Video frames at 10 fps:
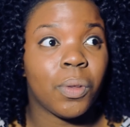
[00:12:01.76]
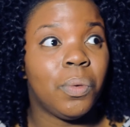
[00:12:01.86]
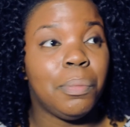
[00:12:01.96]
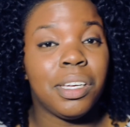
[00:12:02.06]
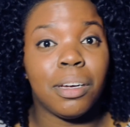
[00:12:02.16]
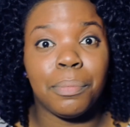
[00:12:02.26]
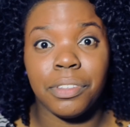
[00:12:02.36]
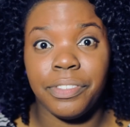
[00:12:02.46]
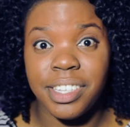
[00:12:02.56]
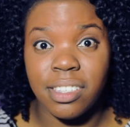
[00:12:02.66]
we meet up
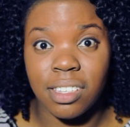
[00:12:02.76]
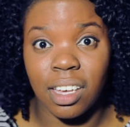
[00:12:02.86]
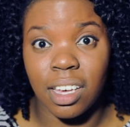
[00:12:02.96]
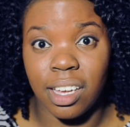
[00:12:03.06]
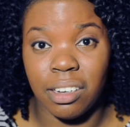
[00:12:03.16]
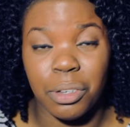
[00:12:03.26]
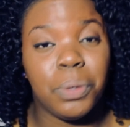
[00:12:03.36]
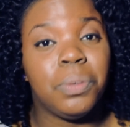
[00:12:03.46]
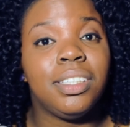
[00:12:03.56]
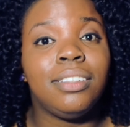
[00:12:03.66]
with Fizz again,
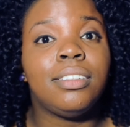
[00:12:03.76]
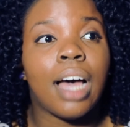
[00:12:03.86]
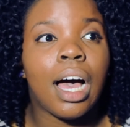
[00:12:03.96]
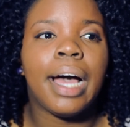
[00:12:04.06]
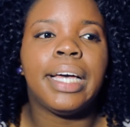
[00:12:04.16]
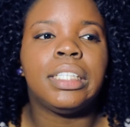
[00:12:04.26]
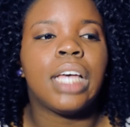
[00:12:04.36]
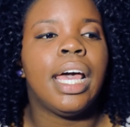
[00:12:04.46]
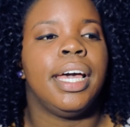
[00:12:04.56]
who decides